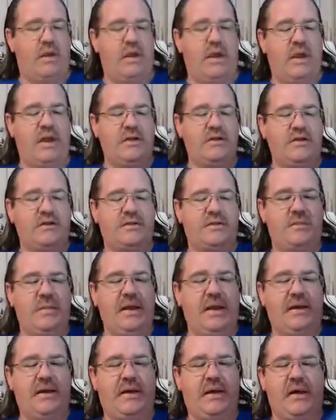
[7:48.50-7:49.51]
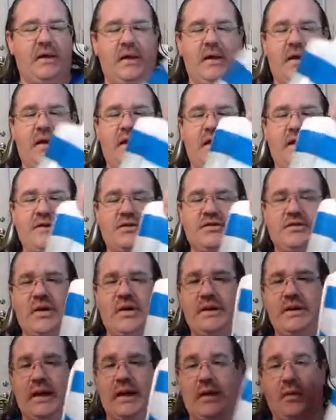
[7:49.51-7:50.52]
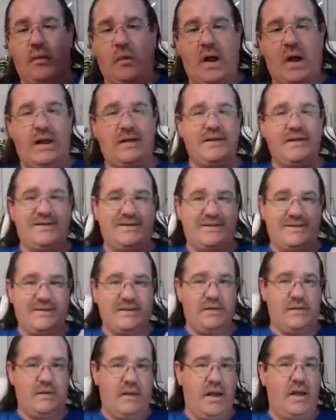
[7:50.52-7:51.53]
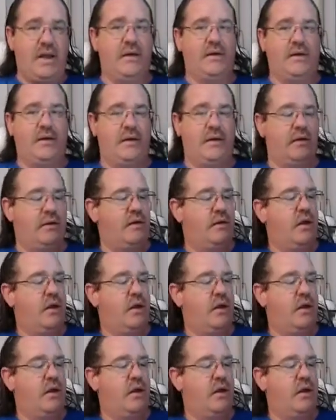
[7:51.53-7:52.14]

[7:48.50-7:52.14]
and just make a straight line while it's still on you.